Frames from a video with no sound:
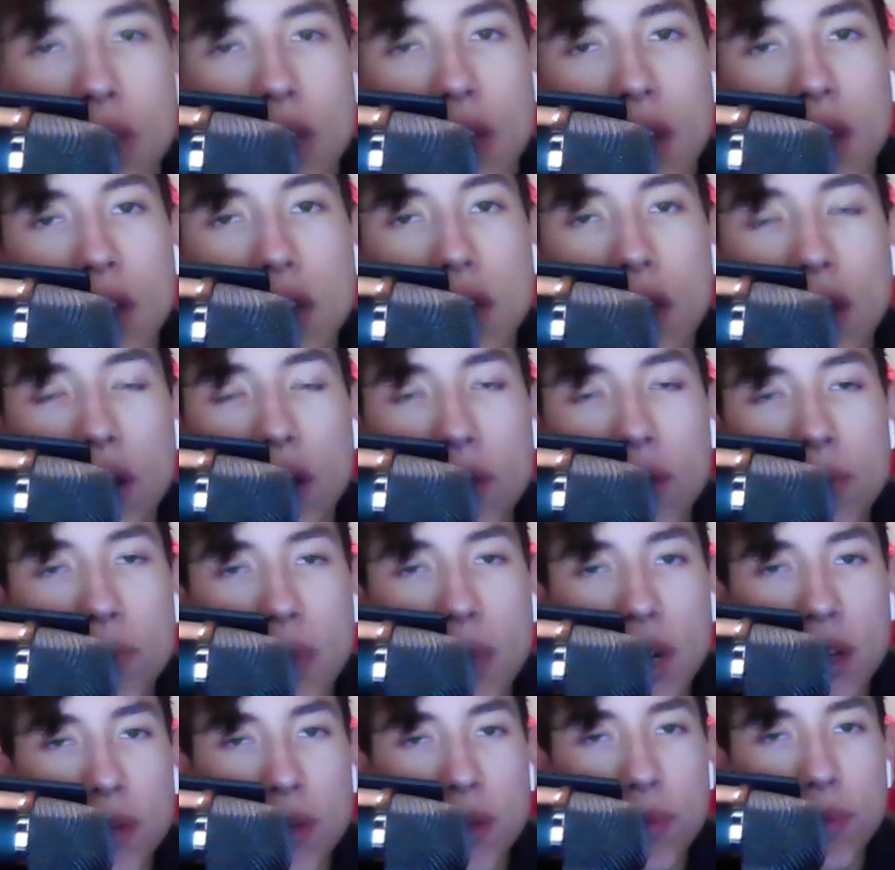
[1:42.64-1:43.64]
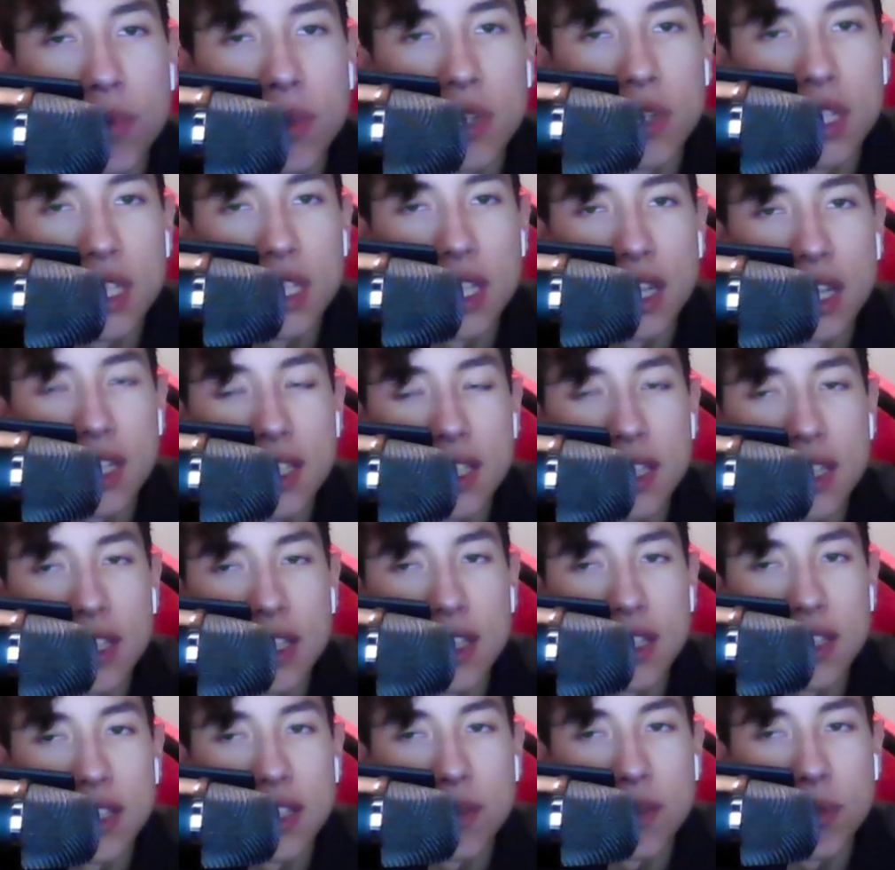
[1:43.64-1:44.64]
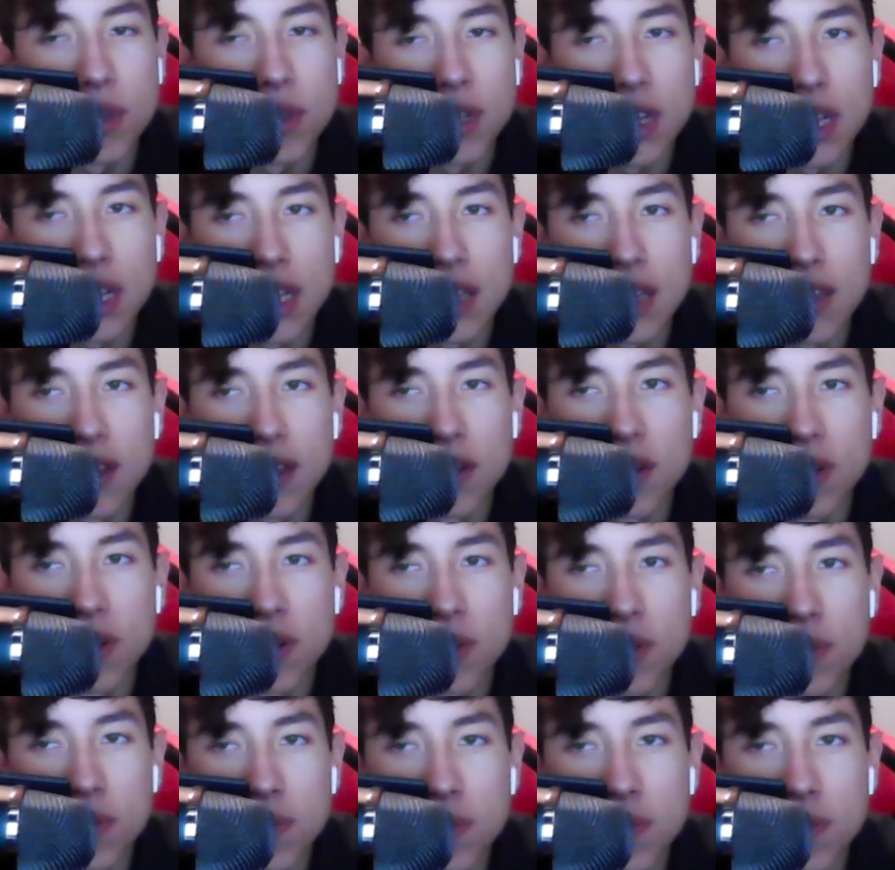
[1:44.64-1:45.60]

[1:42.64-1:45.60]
Low amount of presets in this plugin though.